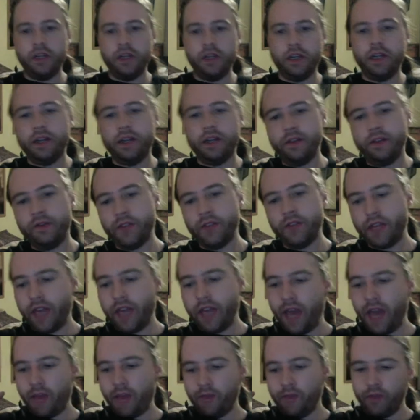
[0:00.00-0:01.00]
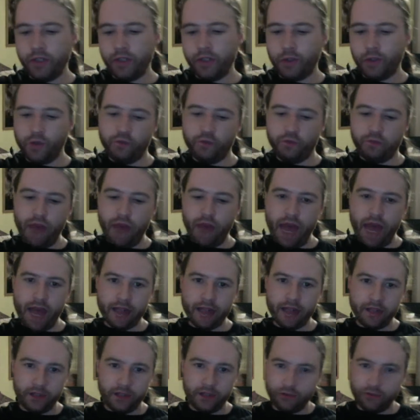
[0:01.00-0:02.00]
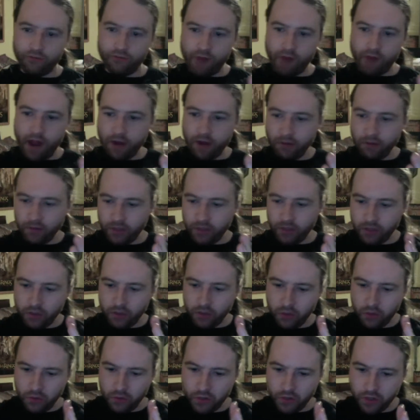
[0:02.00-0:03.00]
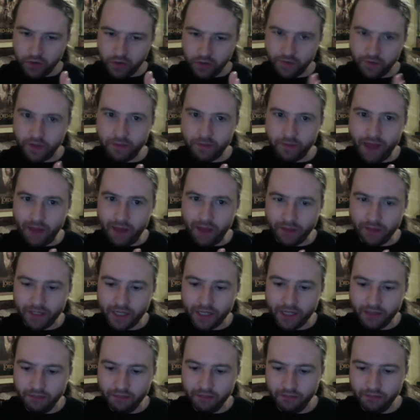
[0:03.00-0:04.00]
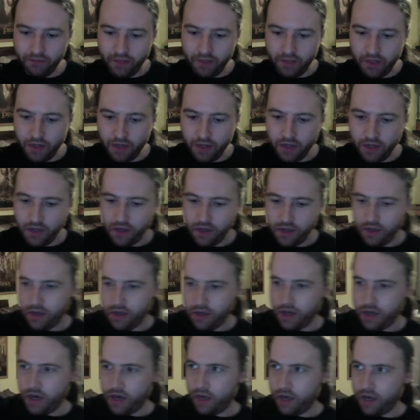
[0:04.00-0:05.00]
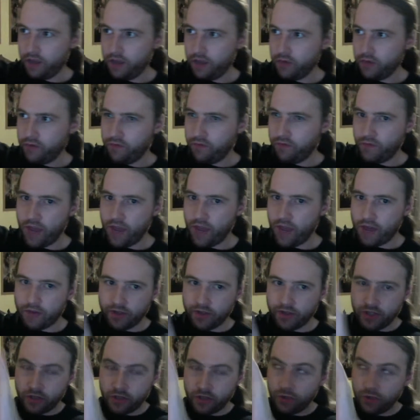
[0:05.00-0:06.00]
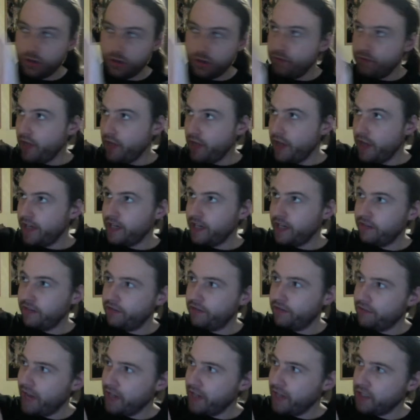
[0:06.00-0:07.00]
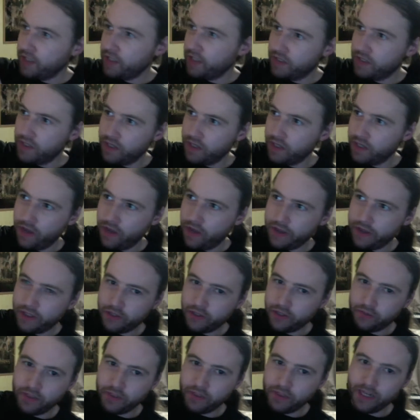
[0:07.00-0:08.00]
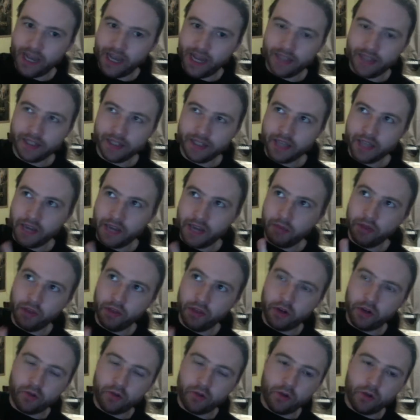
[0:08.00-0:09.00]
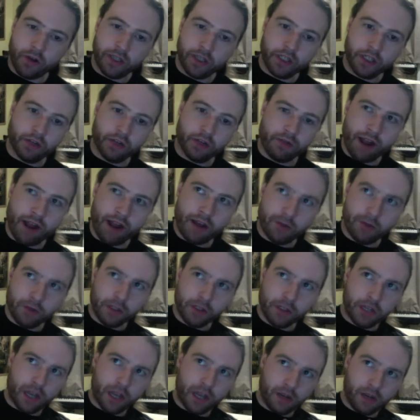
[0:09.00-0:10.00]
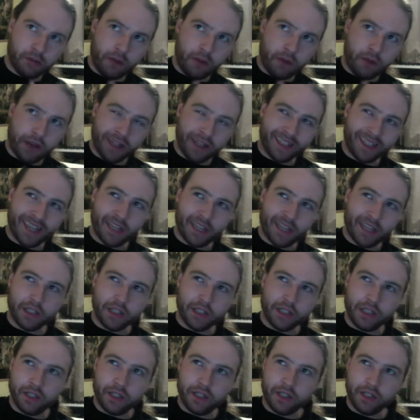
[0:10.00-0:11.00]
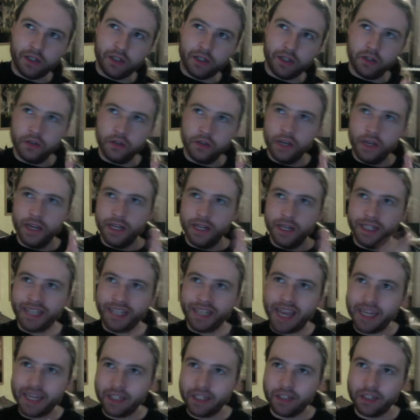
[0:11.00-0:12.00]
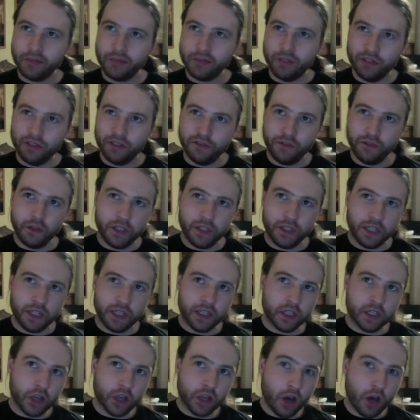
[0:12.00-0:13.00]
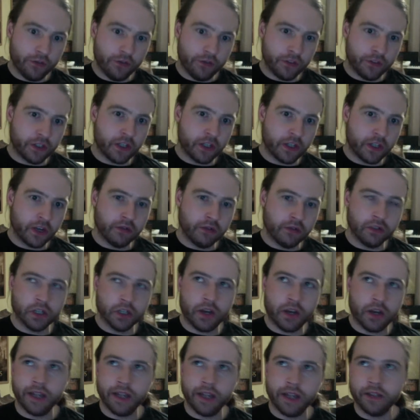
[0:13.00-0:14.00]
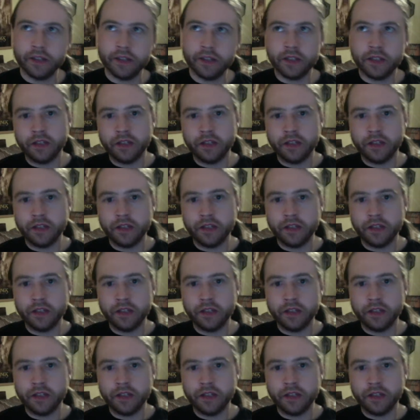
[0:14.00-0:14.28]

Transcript: the camera sort of pans round the corner of the mountain, and there are various sort of lightning flashes that light up the landscape and the horizon around. And my intention is to take some of the footage of the stone giants,